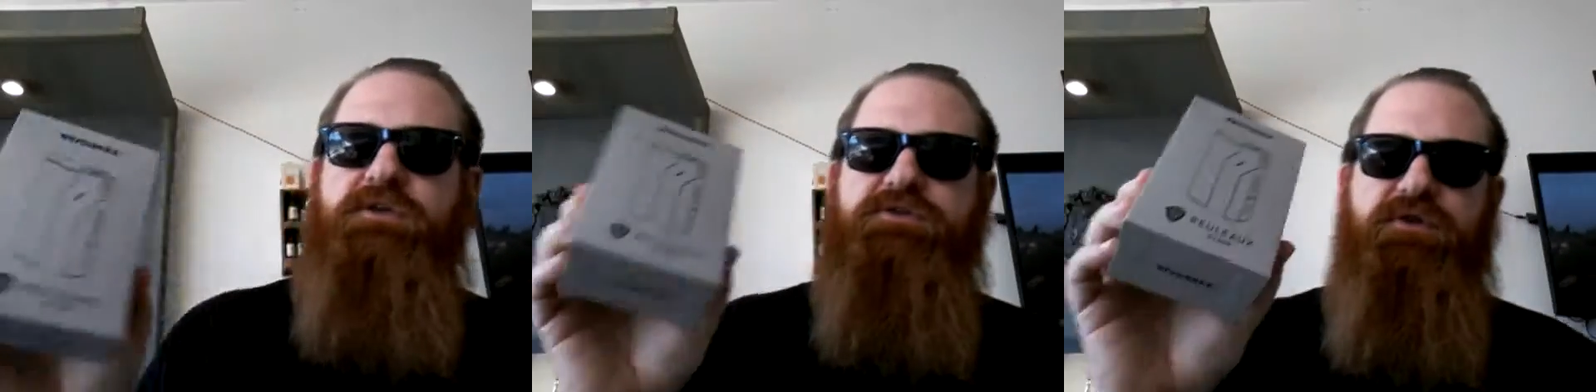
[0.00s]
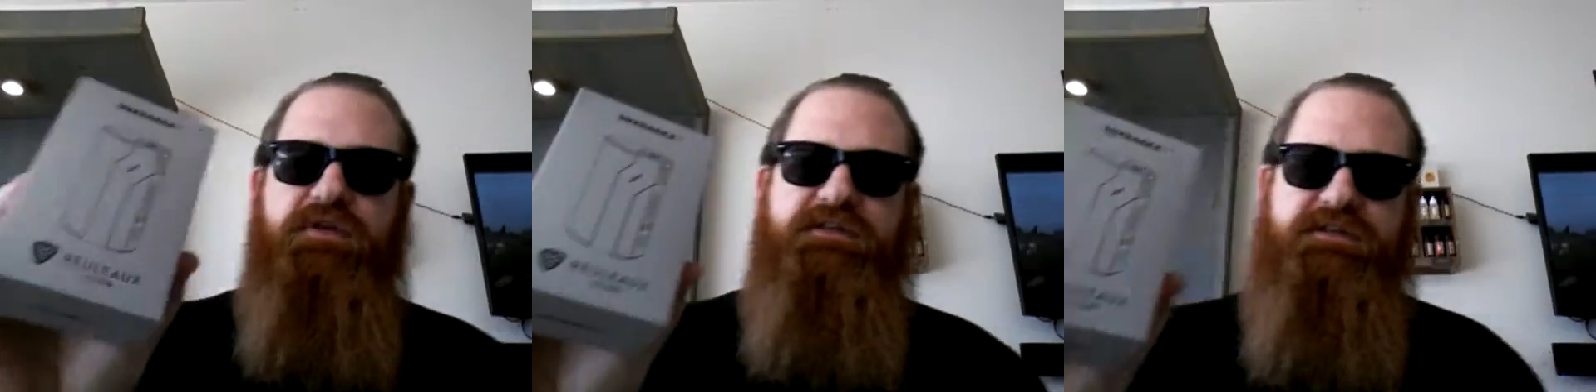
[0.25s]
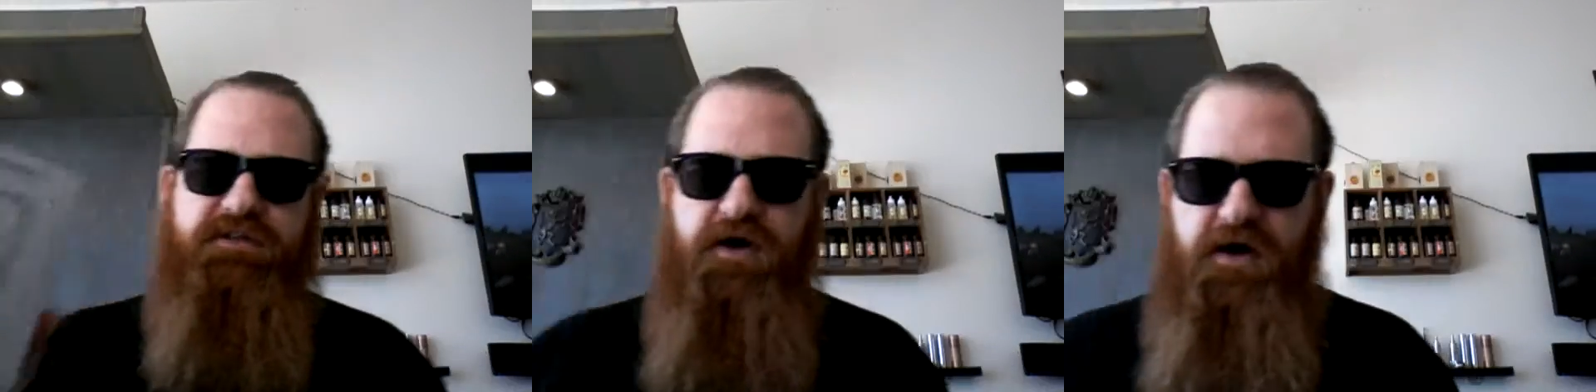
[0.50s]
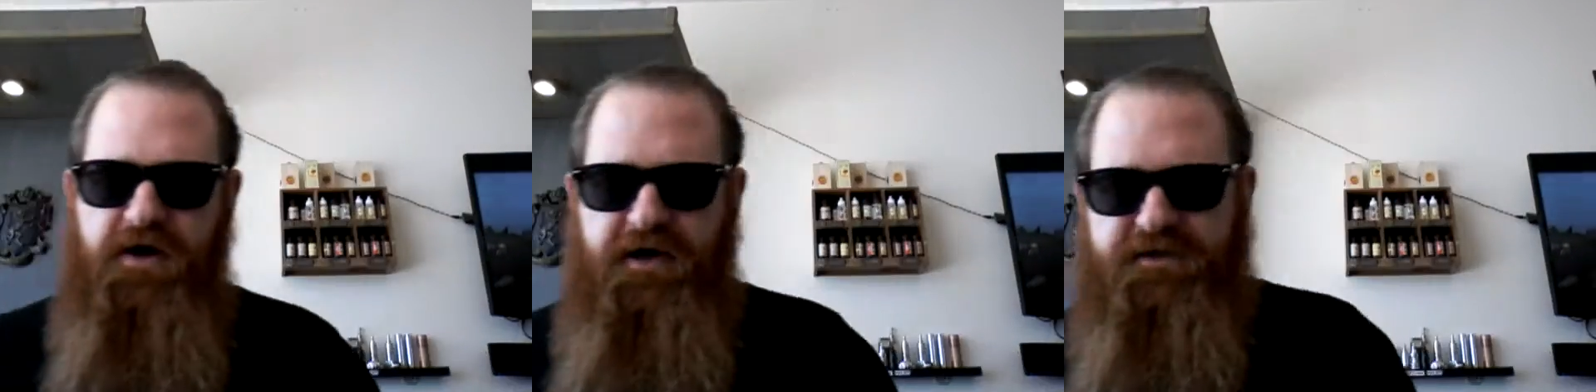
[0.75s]
So this is the
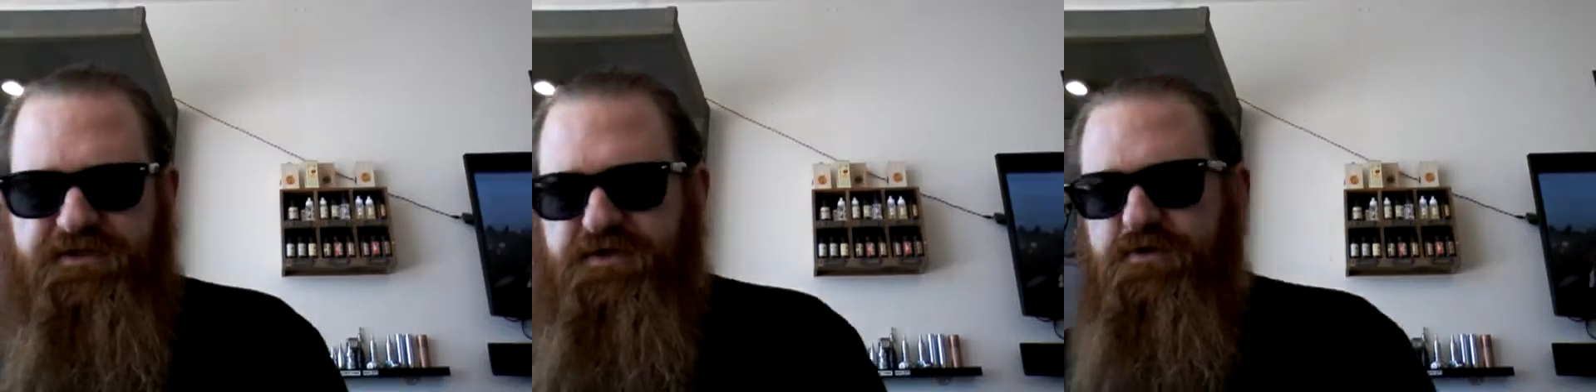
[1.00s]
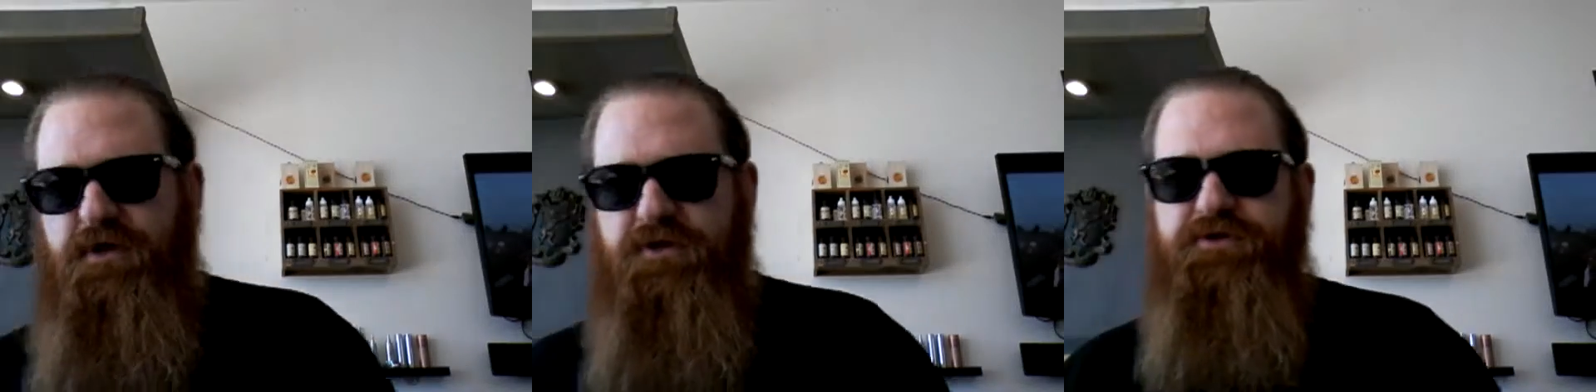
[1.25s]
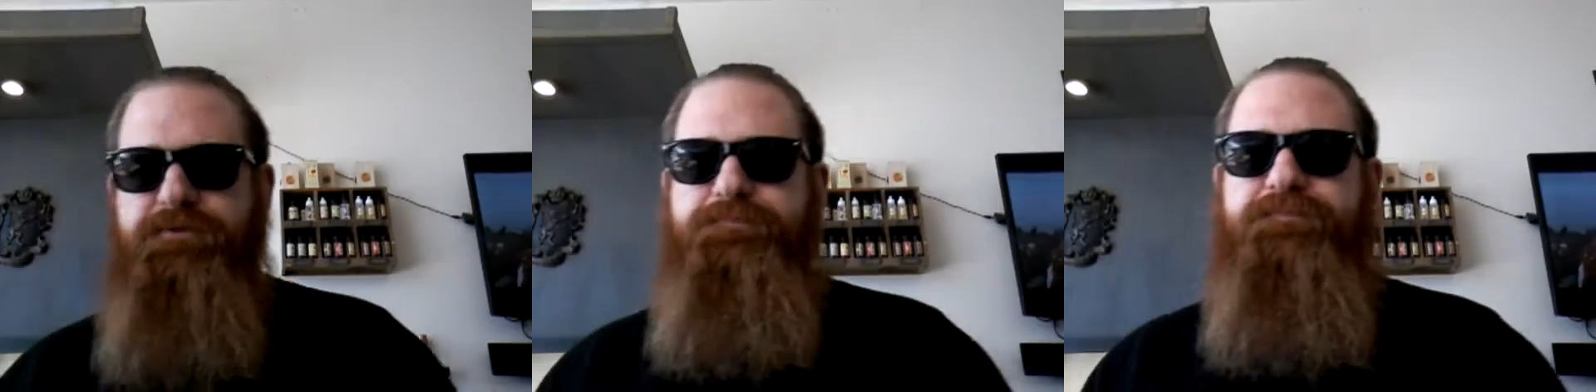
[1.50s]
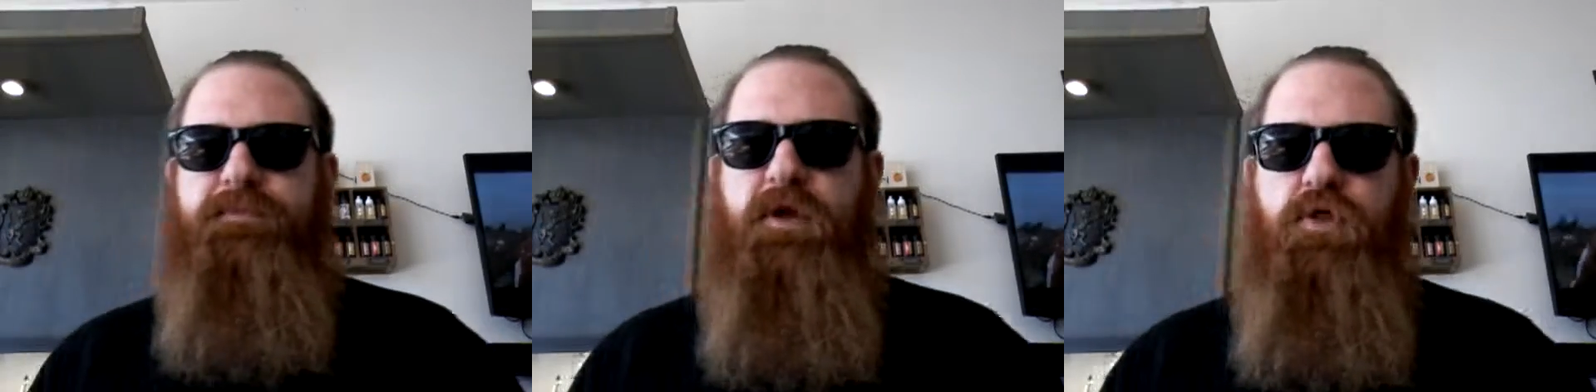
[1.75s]

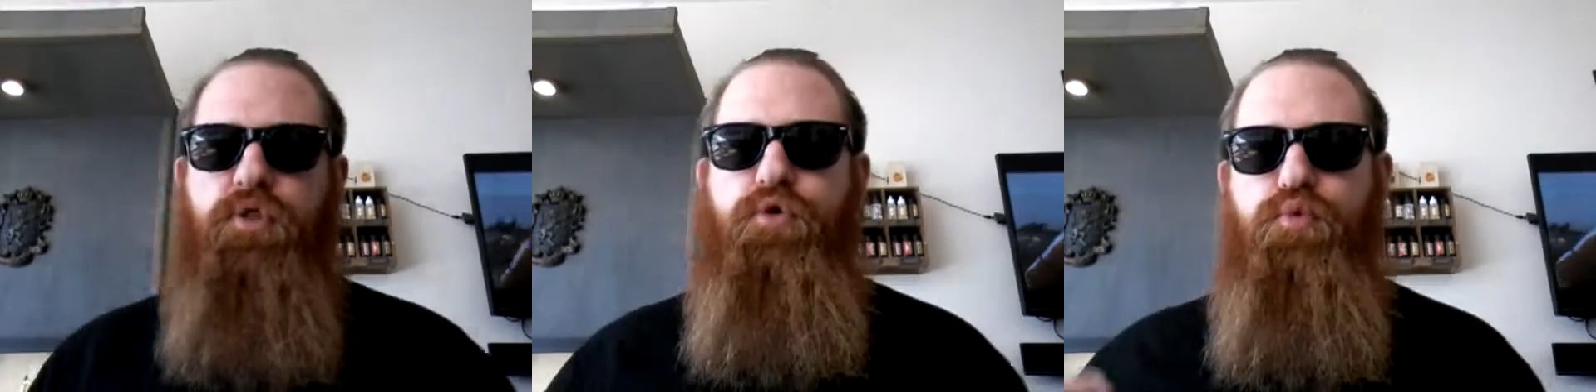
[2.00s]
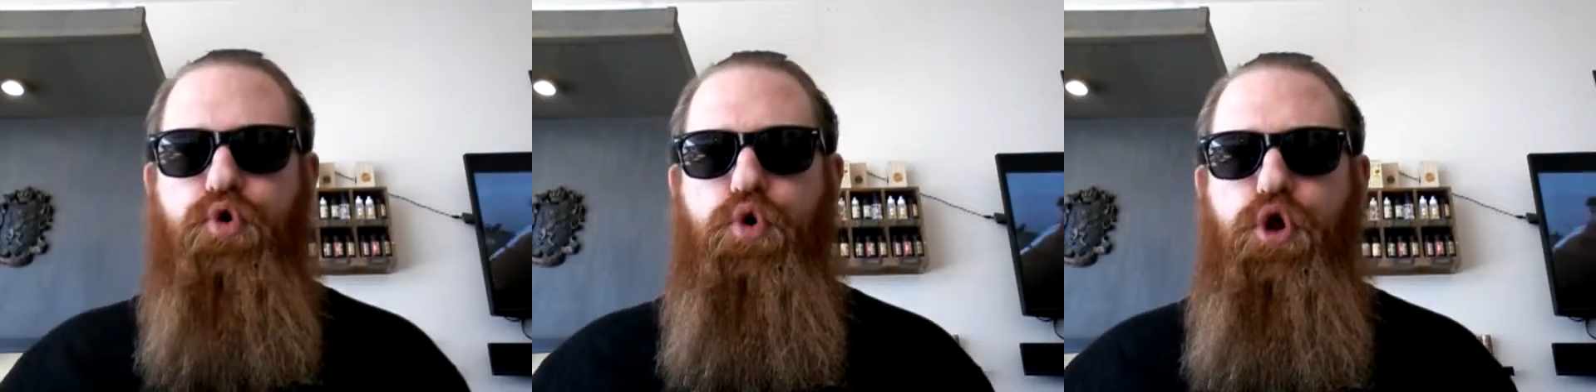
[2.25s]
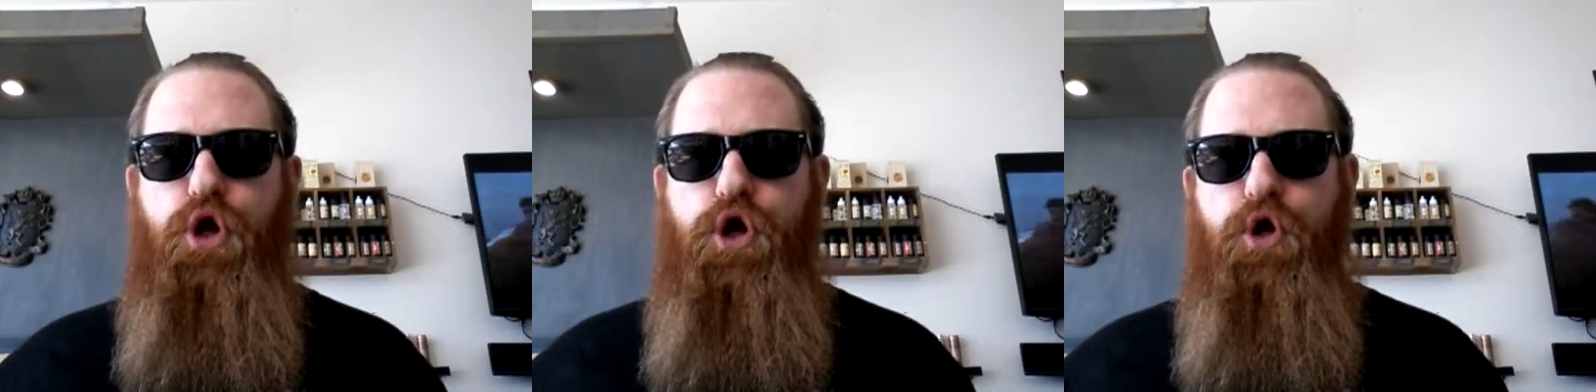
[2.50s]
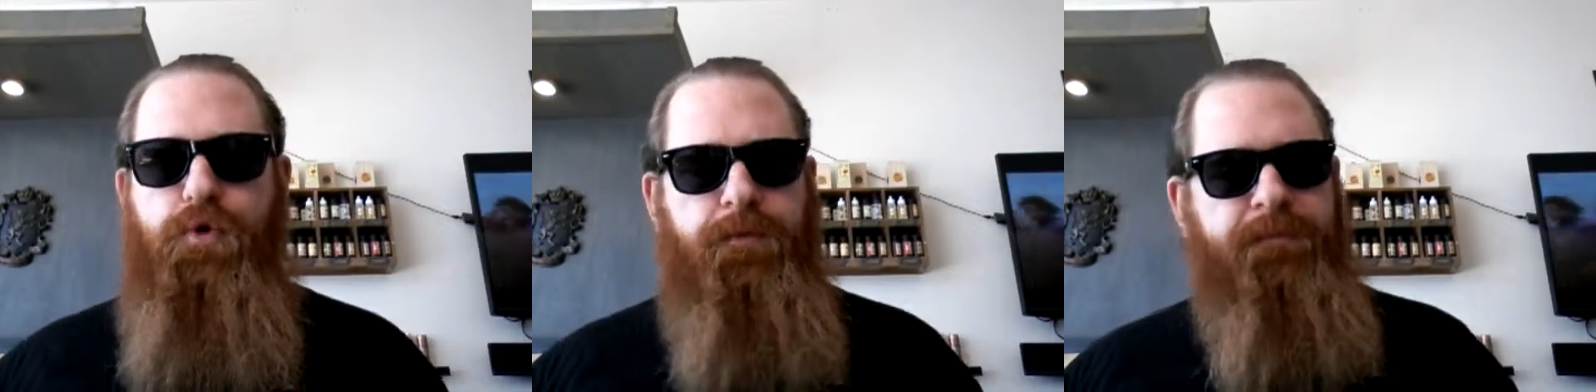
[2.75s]
RX200, the
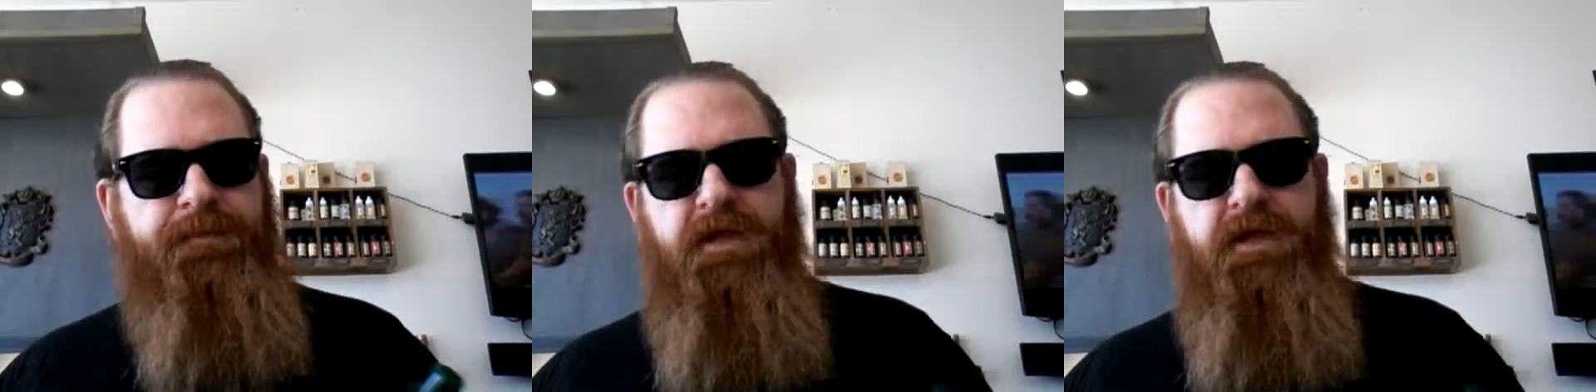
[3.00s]
Reuleaux.